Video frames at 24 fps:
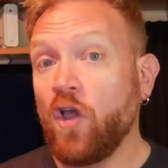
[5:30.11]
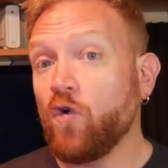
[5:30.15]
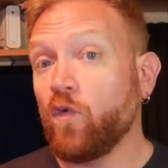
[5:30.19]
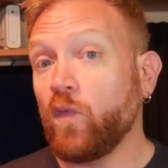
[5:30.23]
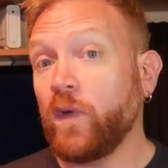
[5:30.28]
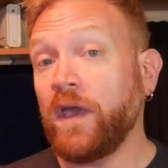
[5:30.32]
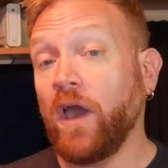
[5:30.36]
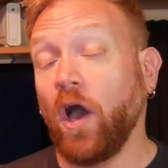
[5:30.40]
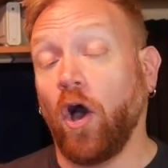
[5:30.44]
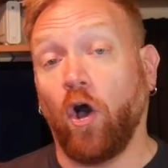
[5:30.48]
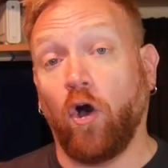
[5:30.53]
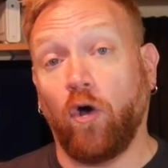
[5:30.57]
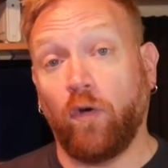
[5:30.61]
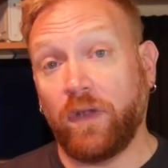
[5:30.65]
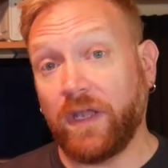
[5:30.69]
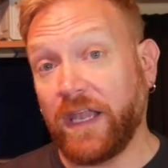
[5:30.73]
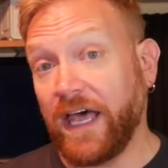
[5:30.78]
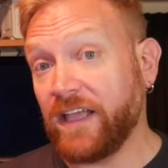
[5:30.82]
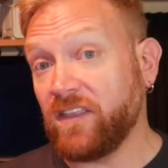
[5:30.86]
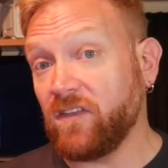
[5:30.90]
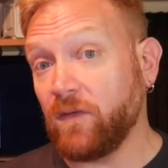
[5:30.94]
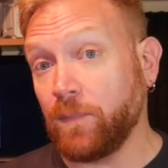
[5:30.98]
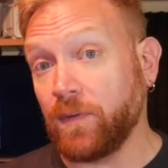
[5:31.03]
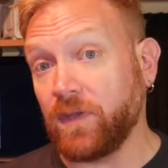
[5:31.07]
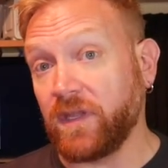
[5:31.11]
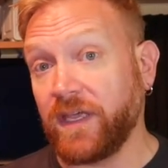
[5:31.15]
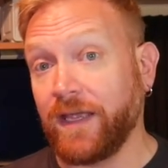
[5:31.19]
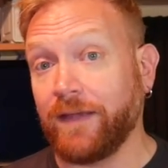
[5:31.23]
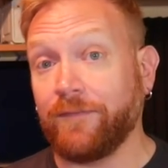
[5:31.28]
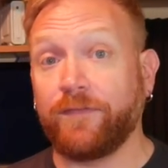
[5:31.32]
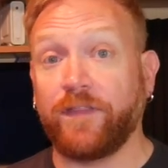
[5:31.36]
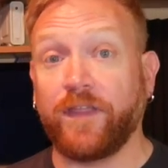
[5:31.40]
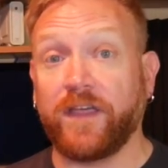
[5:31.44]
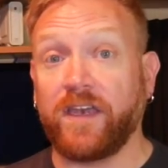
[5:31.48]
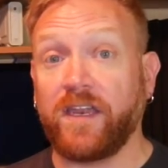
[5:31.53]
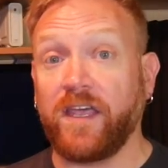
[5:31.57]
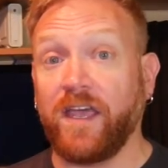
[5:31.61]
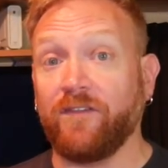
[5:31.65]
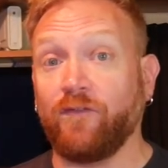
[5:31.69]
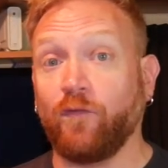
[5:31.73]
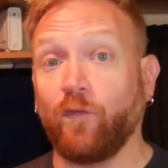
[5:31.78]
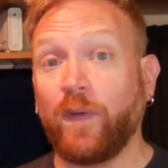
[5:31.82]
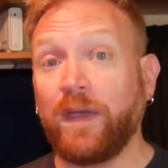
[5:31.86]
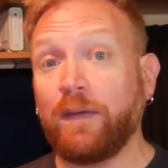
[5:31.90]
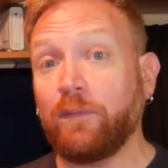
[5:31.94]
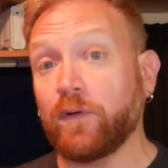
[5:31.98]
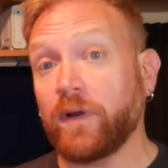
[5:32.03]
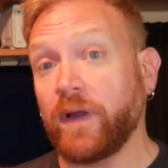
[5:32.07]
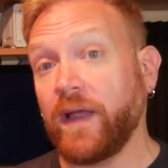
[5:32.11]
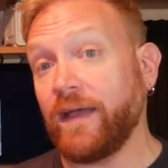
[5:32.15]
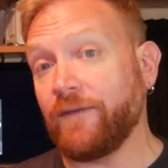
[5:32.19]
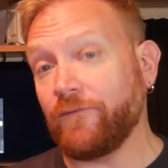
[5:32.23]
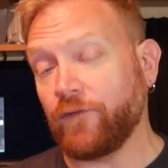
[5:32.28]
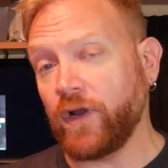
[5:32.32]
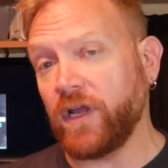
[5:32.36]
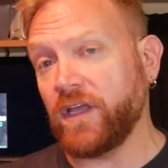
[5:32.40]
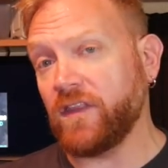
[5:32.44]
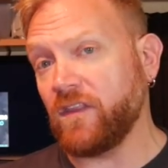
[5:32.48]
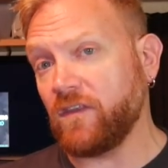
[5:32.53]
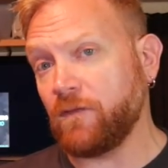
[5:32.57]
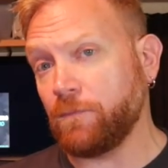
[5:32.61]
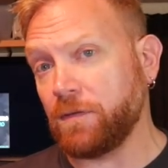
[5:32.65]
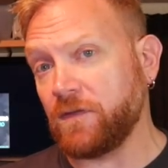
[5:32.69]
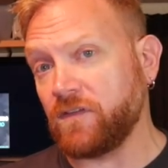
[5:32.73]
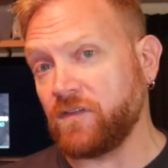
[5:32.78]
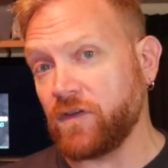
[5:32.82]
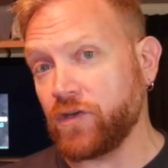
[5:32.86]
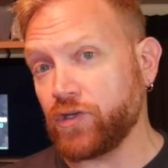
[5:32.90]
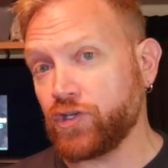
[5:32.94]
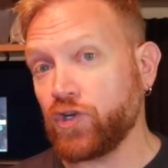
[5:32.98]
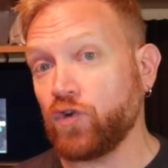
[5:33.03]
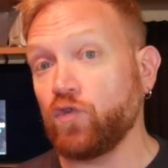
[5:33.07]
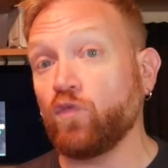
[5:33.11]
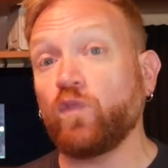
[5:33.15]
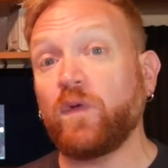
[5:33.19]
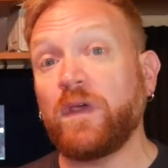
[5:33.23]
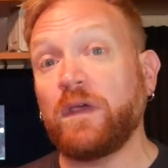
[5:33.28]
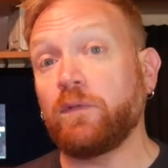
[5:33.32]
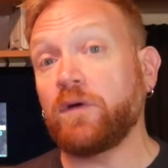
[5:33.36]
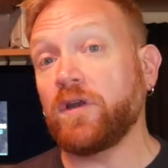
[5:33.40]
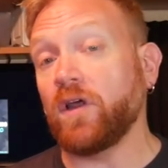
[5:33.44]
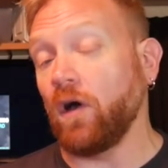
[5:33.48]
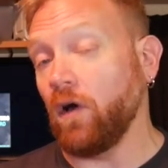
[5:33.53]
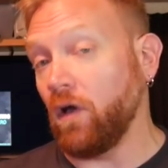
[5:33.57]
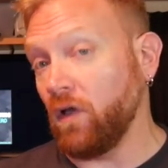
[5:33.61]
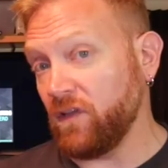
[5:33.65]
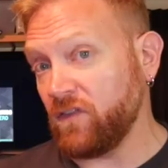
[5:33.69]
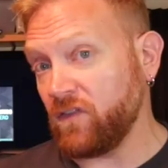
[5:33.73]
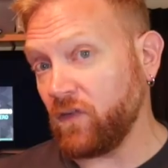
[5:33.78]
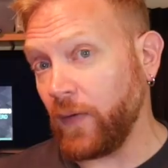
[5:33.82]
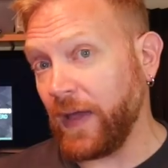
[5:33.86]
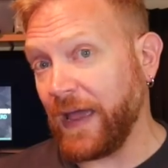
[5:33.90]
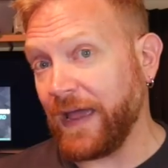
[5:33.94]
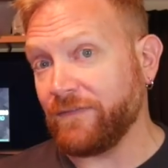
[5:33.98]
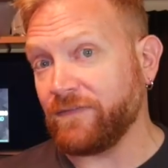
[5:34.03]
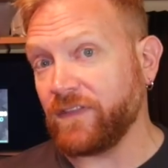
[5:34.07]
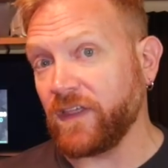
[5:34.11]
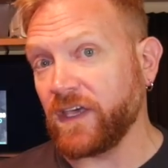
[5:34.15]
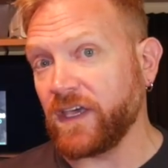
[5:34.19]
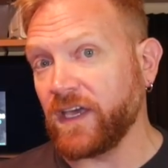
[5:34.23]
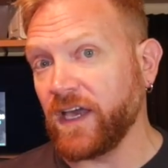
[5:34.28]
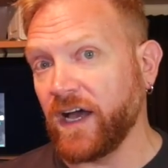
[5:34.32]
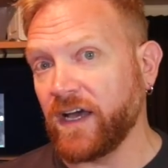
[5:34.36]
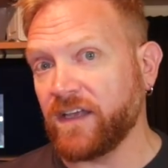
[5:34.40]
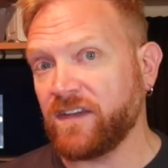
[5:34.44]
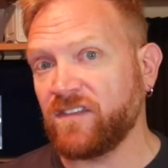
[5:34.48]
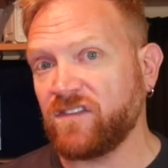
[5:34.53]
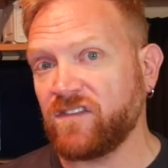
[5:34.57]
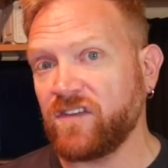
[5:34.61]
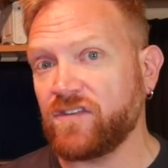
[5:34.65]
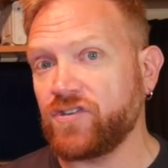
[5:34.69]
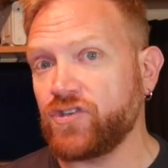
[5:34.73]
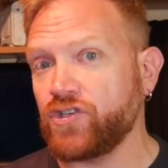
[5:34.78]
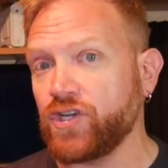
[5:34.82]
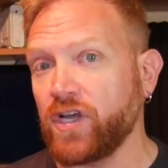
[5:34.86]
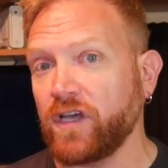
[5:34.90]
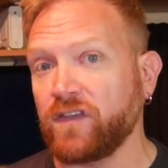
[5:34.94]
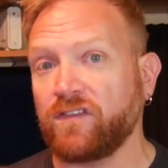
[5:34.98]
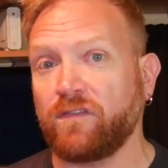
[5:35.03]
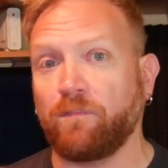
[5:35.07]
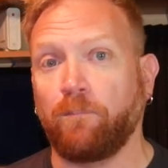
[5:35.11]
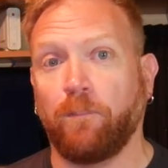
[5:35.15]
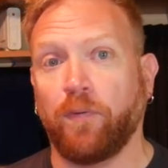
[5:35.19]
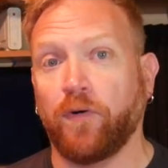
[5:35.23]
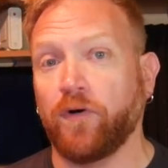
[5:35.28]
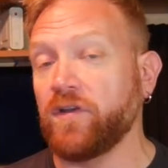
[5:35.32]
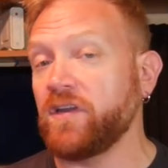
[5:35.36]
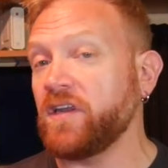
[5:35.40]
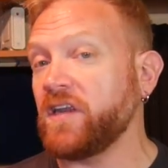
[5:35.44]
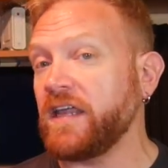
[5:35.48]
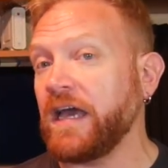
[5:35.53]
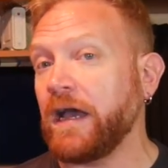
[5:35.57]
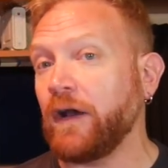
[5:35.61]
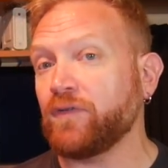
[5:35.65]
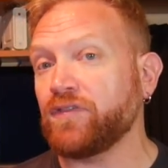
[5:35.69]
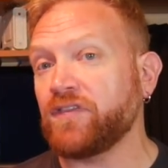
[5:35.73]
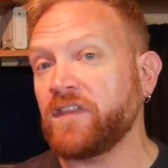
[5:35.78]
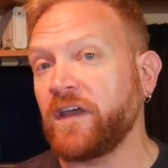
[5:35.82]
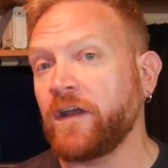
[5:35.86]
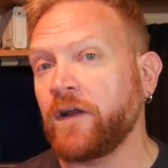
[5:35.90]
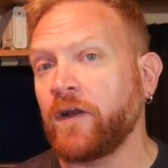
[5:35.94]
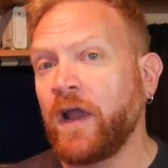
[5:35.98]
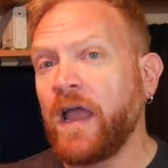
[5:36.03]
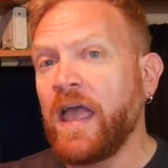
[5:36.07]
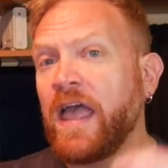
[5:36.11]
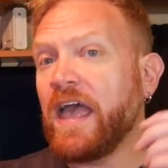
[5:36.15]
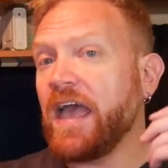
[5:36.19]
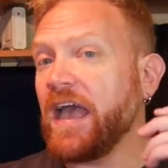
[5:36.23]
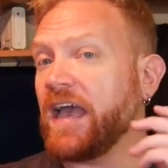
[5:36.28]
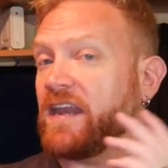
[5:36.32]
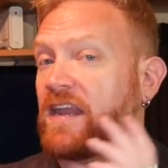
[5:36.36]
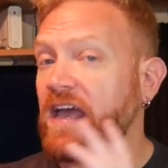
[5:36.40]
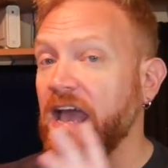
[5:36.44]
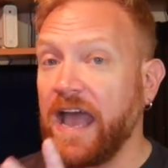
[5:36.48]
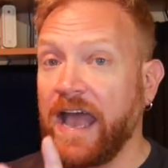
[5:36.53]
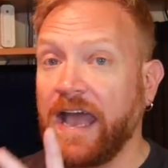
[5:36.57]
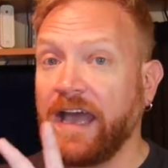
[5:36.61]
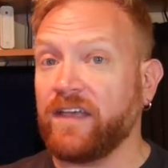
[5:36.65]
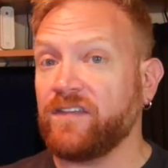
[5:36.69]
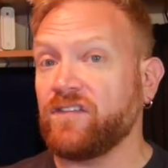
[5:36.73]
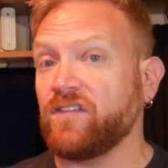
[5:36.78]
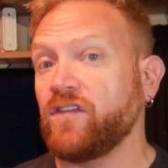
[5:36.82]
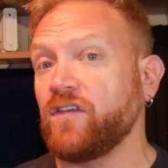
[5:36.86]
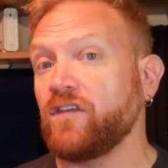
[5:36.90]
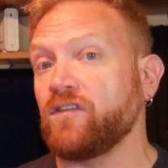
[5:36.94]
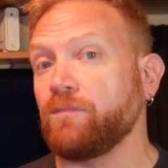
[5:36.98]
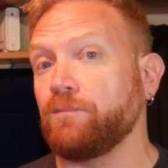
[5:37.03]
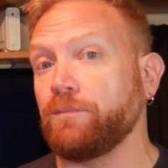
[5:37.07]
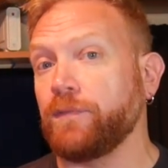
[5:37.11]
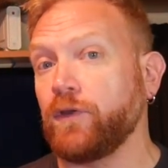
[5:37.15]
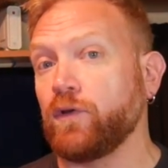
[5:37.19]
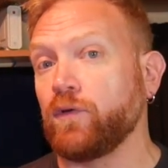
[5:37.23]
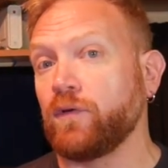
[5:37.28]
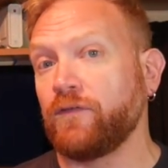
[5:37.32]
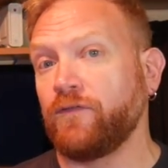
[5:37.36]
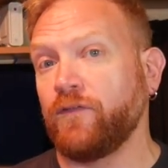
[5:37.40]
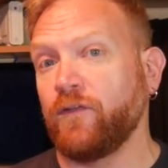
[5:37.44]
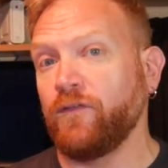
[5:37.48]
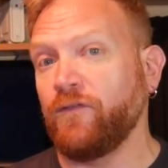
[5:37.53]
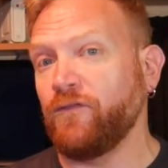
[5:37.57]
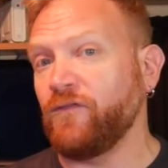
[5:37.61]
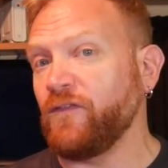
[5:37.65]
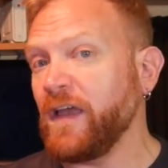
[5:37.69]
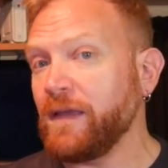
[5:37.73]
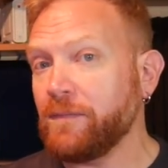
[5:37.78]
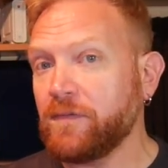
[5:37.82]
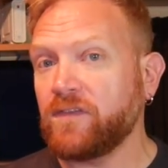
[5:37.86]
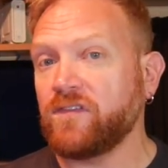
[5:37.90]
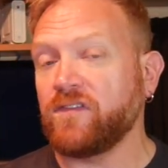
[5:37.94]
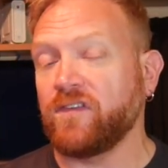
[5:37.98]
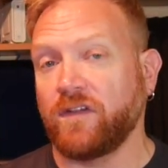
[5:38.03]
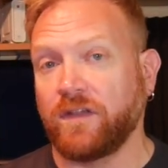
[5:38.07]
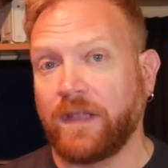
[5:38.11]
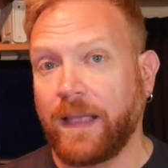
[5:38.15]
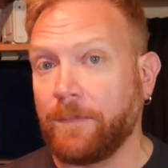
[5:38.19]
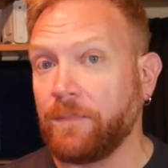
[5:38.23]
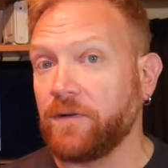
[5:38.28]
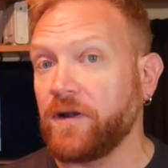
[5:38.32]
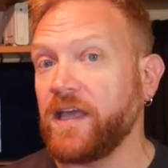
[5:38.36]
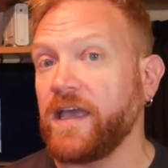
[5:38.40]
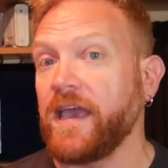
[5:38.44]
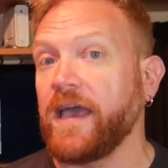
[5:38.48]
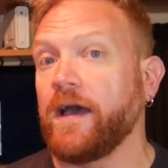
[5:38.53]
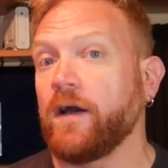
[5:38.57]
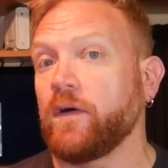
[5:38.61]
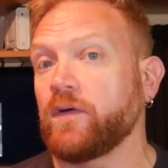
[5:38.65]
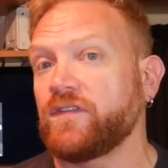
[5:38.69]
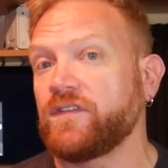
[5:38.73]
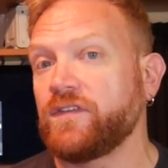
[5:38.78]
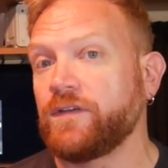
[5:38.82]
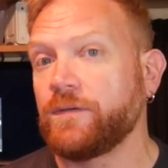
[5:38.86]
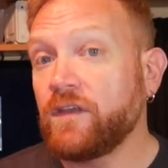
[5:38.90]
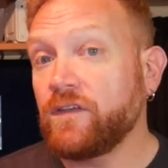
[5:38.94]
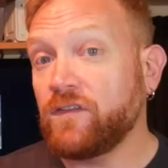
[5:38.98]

We all like to believe that if we were ever in this position, we would also have the guts to just put it out there and ask this beautiful, famous celebrity out.